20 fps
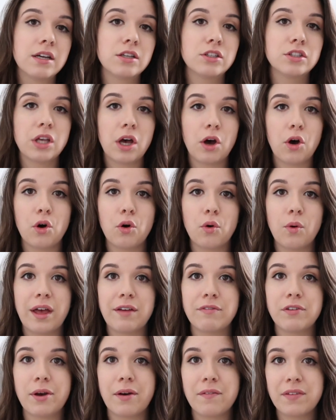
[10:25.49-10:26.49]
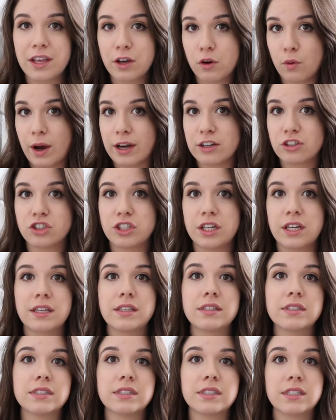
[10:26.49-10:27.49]
So if you have any
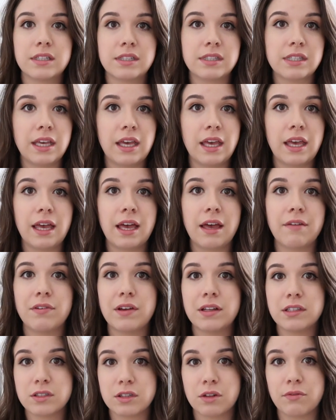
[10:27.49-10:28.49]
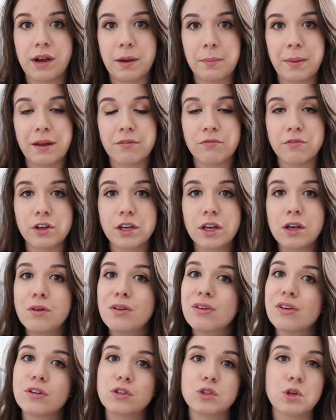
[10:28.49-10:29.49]
questions to see if it's the right bed for you,
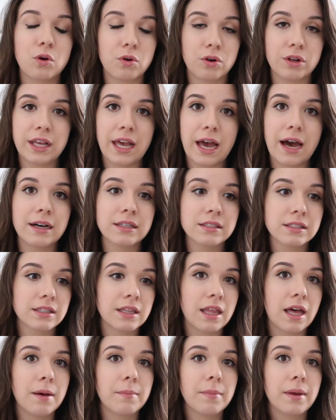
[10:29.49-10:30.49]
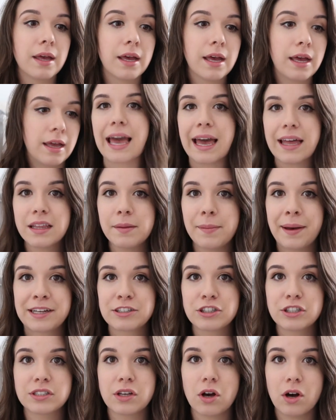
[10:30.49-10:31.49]
you can totally ask them. And the
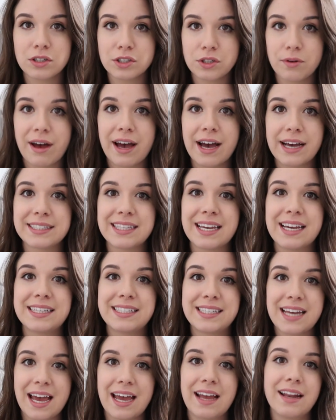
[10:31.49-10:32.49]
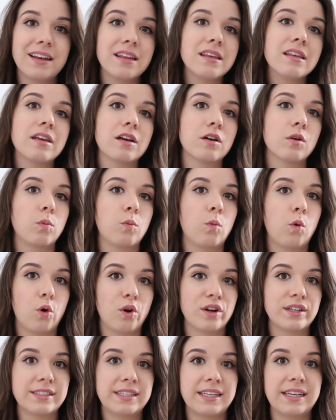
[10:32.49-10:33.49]
mattress also has a 10-year
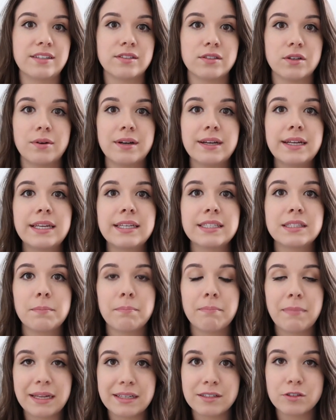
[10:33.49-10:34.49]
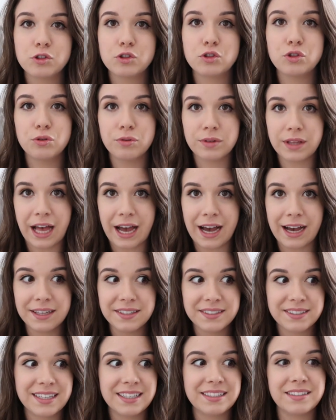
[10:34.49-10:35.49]
warranty. So it is meant to
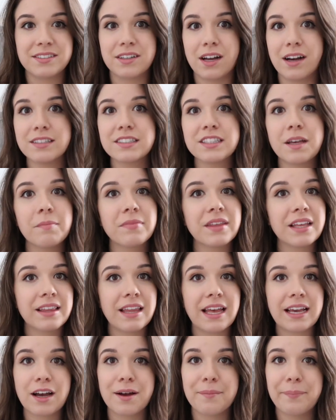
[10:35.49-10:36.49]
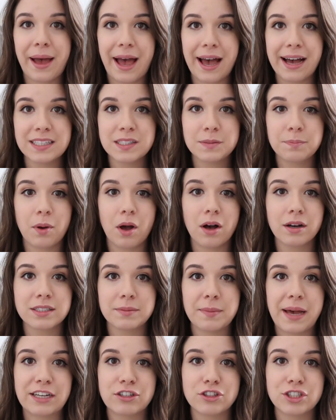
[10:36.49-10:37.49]
last. It's not something like our past
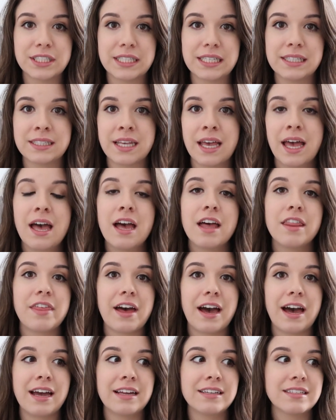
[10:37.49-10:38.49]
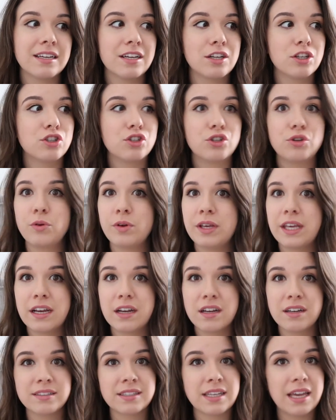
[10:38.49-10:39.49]
box mattresses that 2
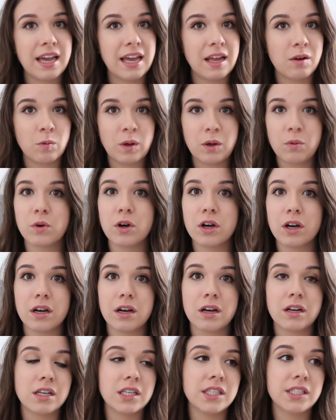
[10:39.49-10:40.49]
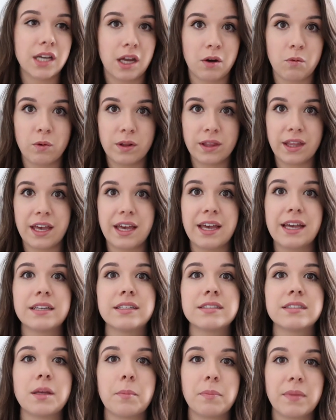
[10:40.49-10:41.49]
years and we were done with it. It
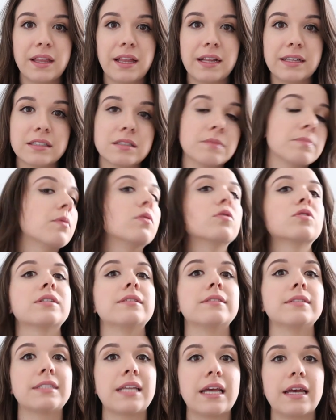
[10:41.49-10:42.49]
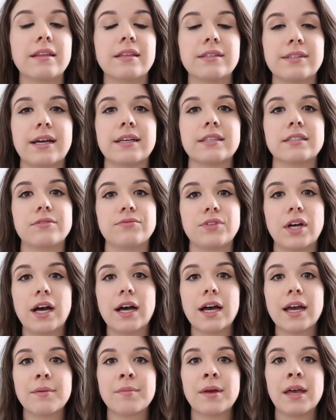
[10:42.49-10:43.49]
is something that is supposed to stand the test of
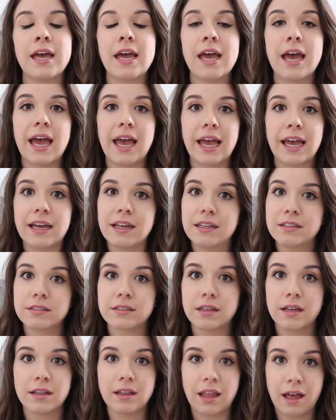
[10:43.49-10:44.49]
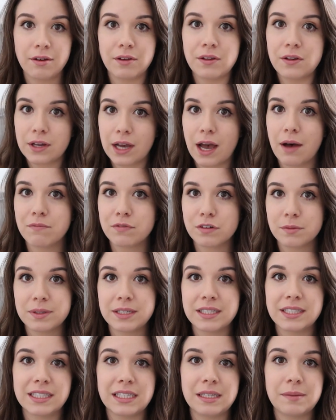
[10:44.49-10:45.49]
time and allow you to
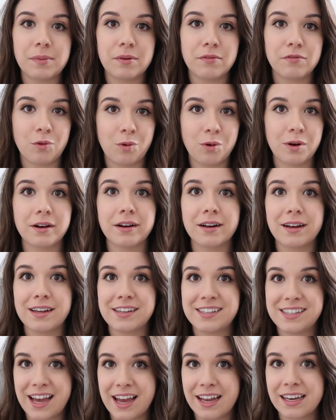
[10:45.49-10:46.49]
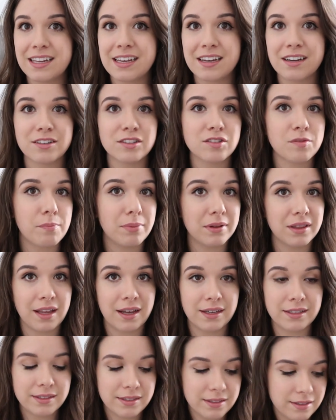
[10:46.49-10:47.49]
comfortably sleep for 10 years
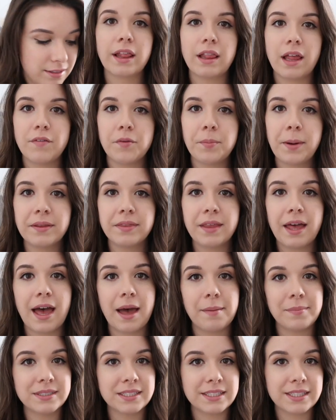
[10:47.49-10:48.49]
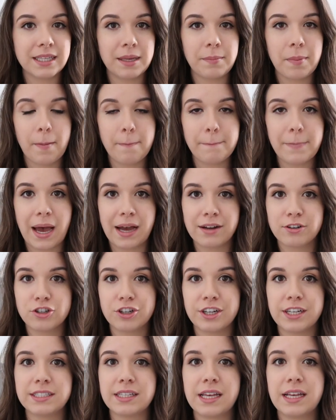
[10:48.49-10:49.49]
plus. What I love about the Emma Sleep
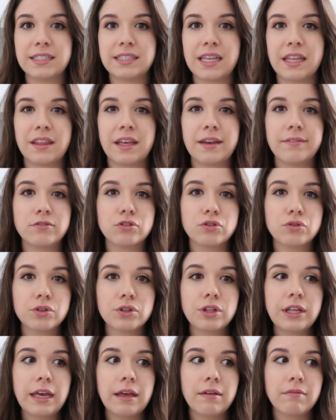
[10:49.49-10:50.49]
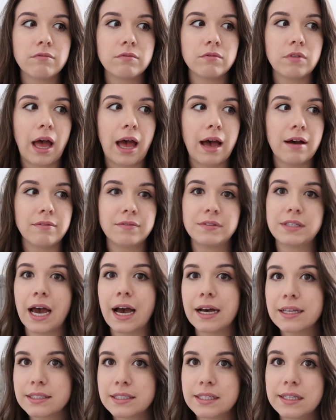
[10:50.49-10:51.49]
mattress is that they truly have
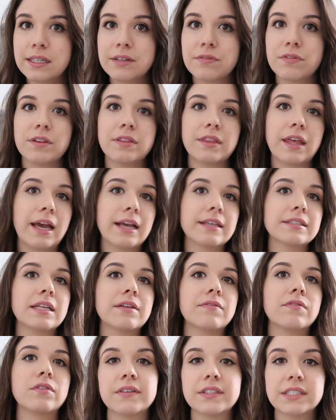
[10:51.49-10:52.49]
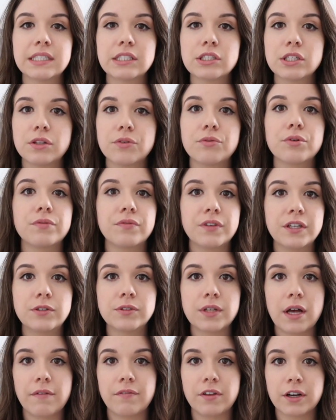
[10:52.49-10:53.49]
tested different things. They've listened to the
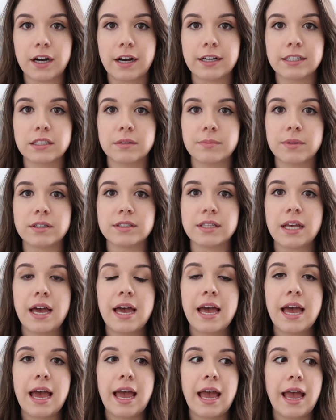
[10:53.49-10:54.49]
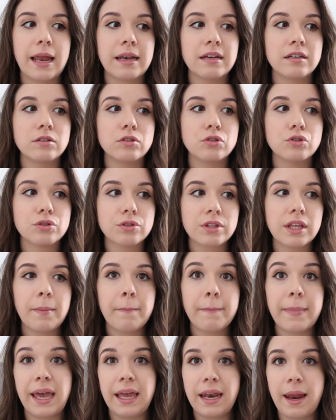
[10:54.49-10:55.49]
reviews of their customers and truly
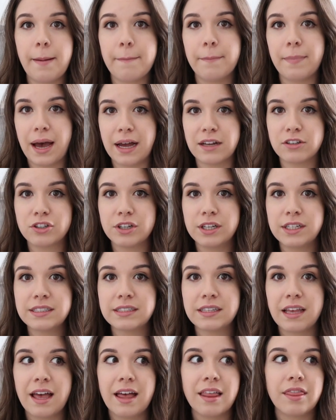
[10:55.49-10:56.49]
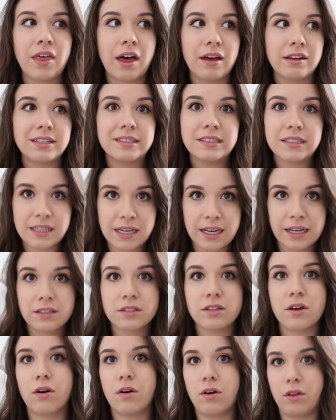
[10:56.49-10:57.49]
made a mattress that
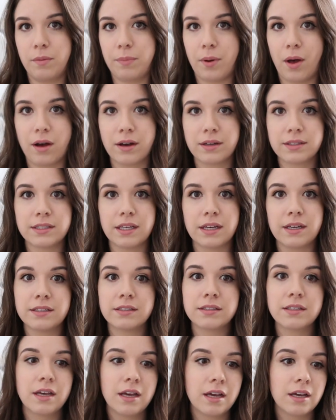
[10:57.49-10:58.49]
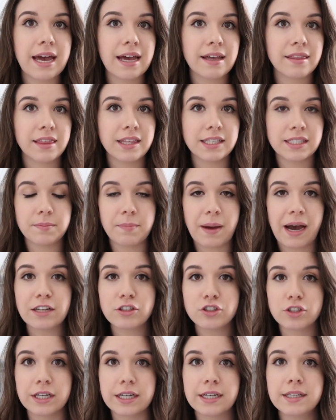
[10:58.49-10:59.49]
ticks all the boxes. This
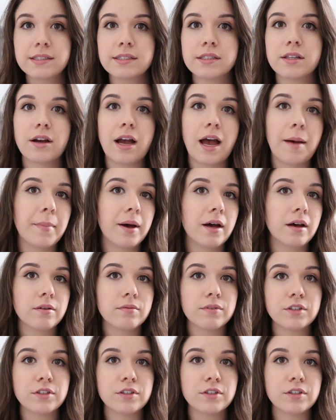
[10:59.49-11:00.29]
mattress, their Emma